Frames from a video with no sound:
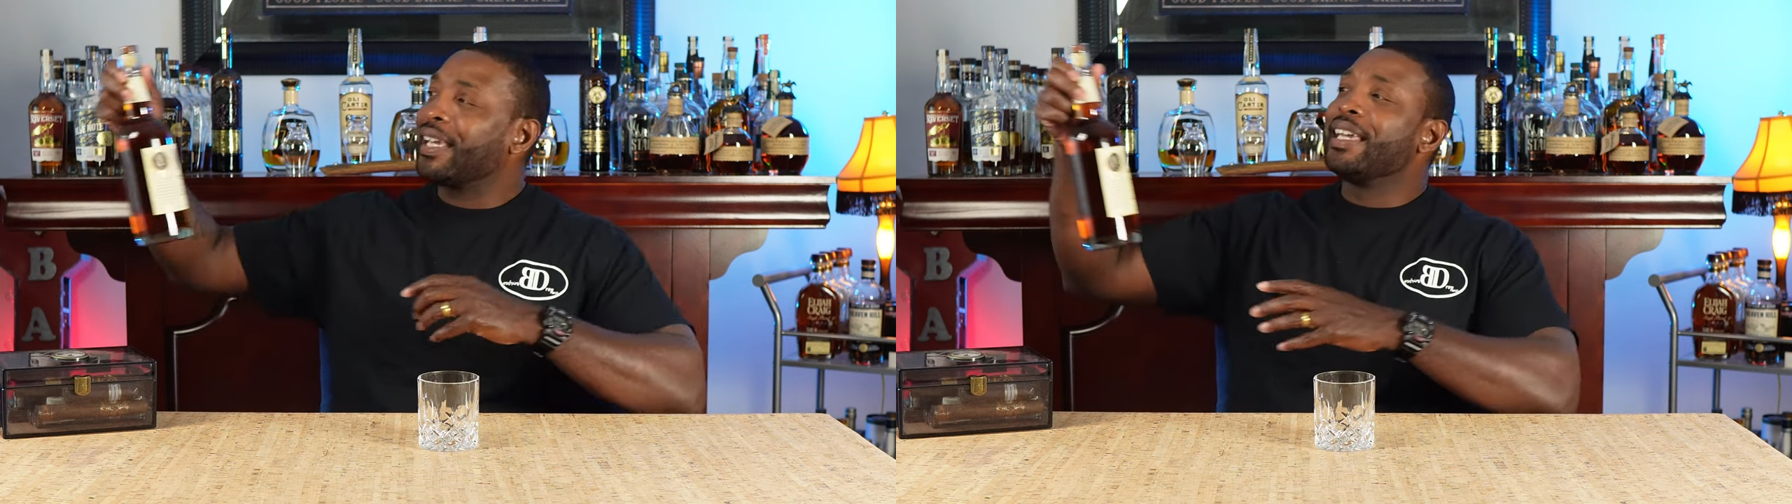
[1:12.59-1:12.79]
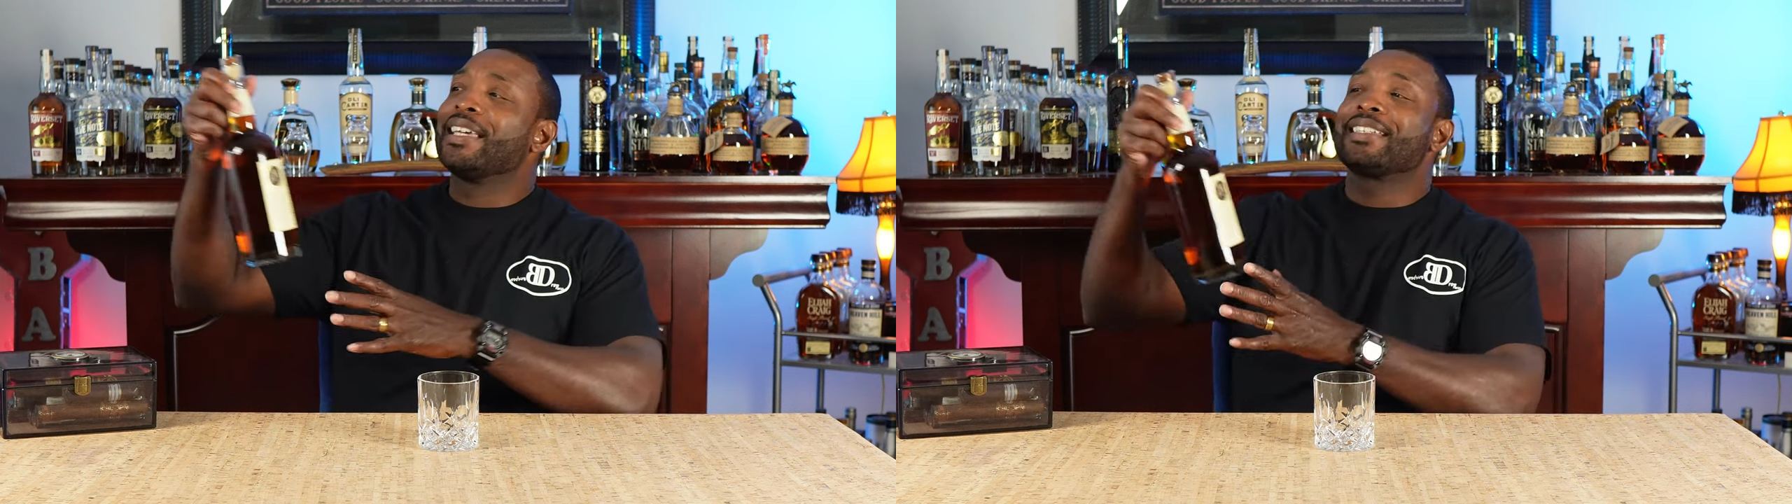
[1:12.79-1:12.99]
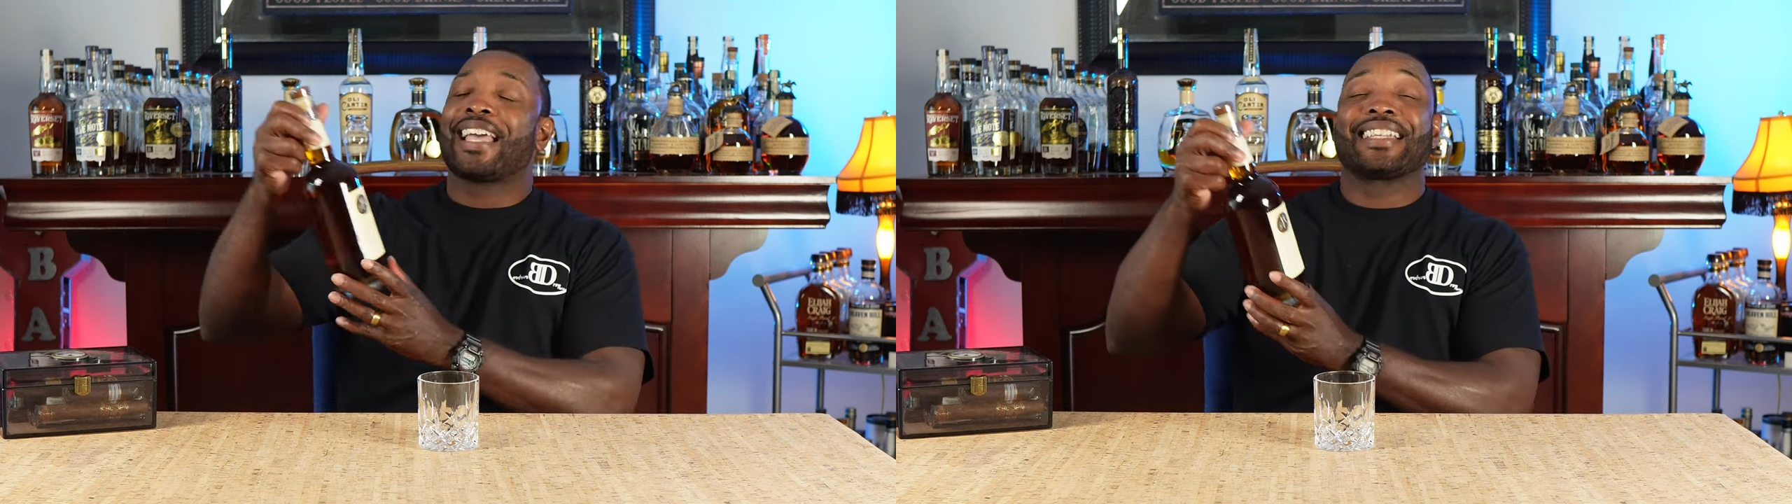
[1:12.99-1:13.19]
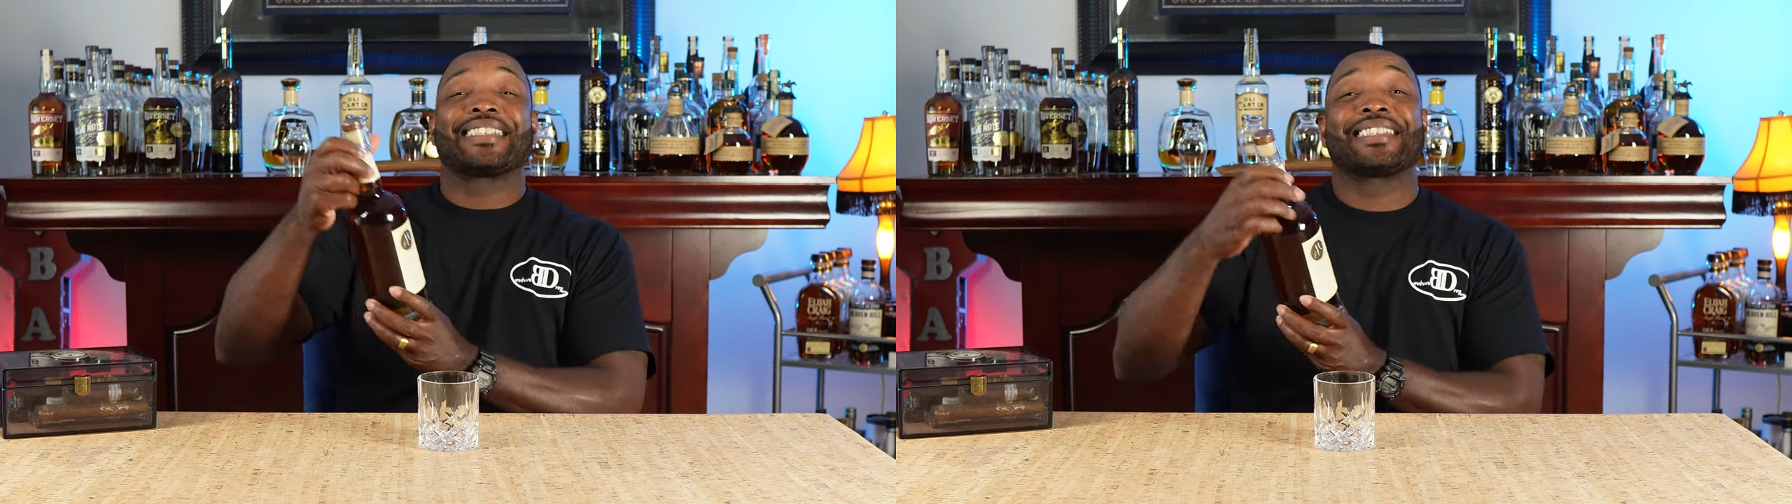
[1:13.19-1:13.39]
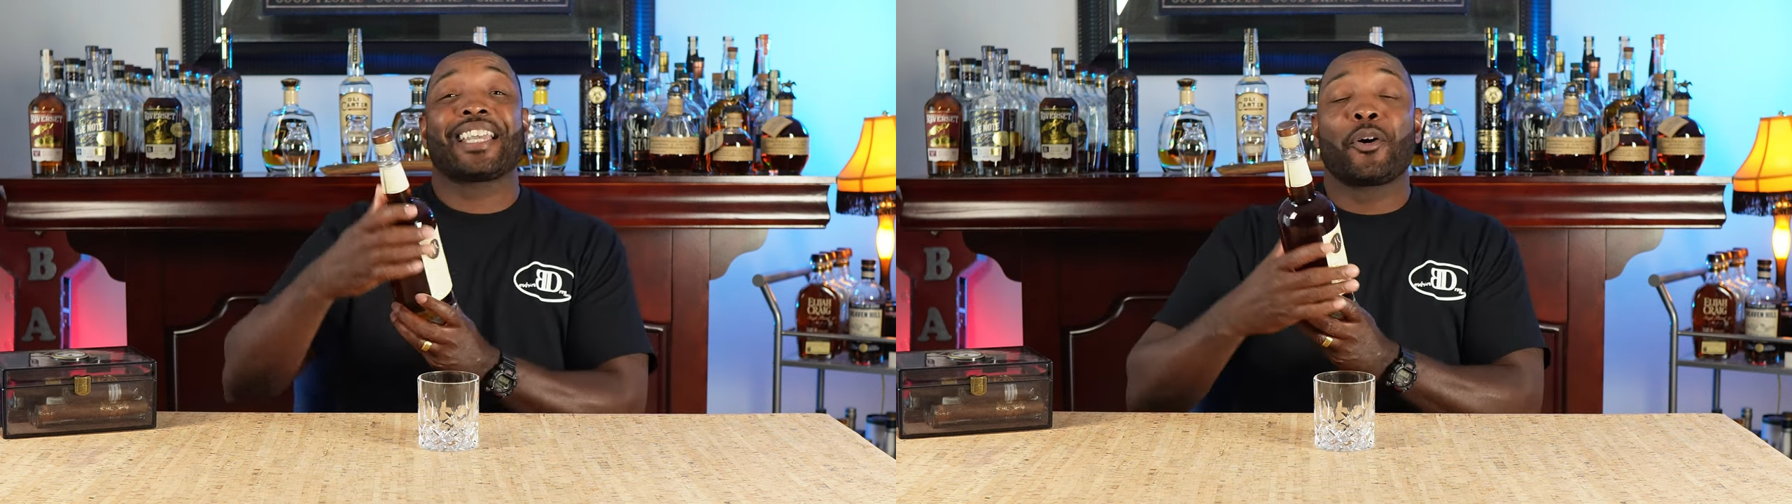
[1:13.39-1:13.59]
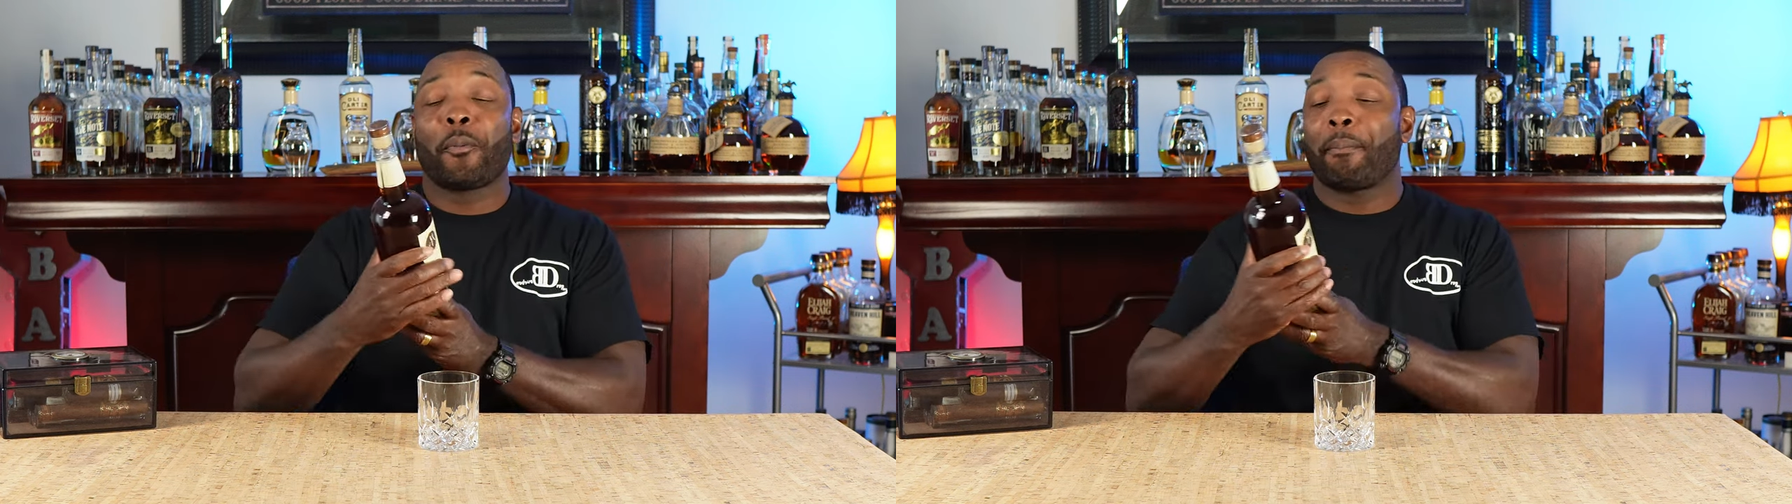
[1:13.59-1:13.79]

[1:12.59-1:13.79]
is a single